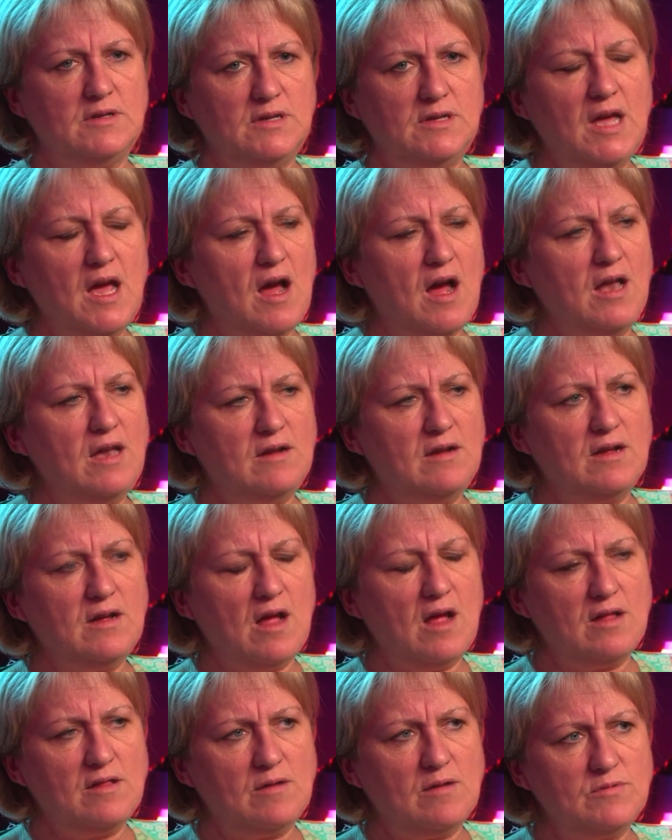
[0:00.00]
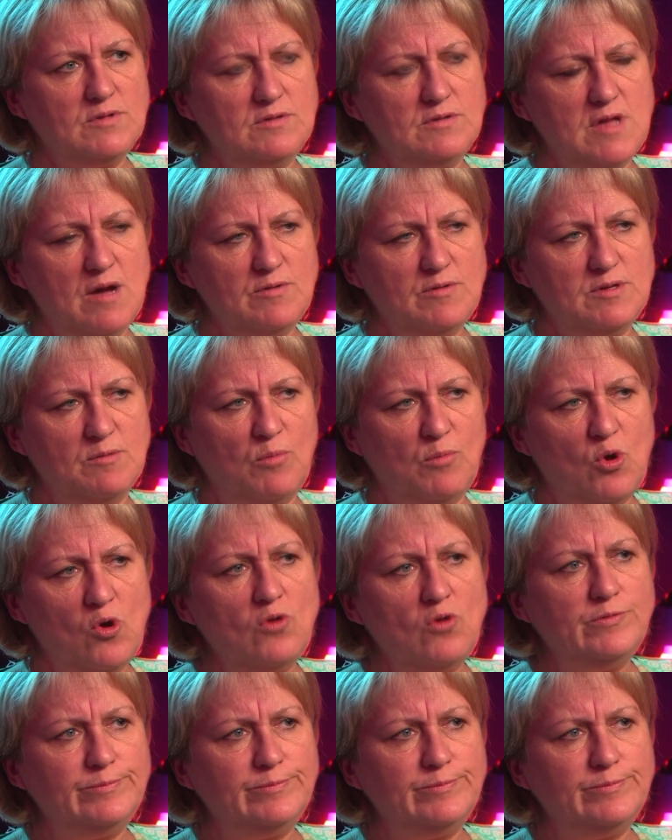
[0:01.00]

Yeah, that was a ball.